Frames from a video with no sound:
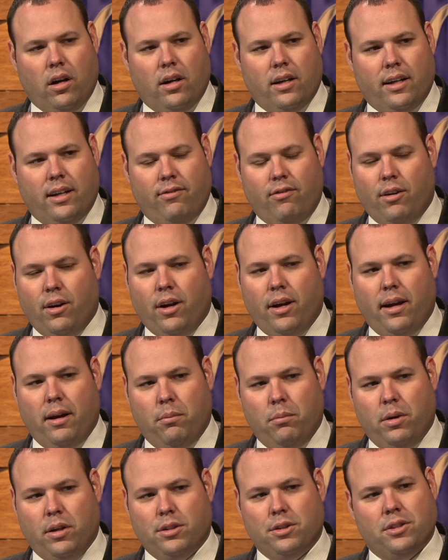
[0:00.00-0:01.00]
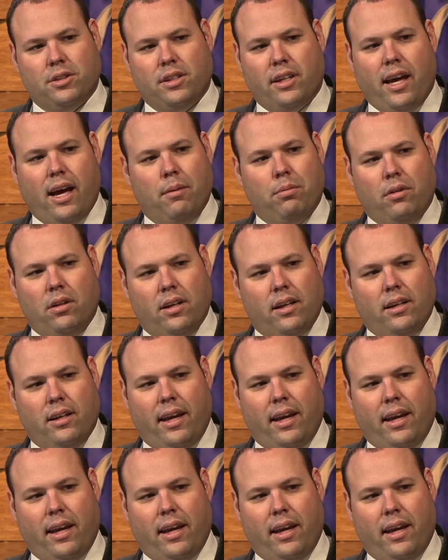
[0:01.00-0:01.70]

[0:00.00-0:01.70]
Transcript: on a very ambitious capital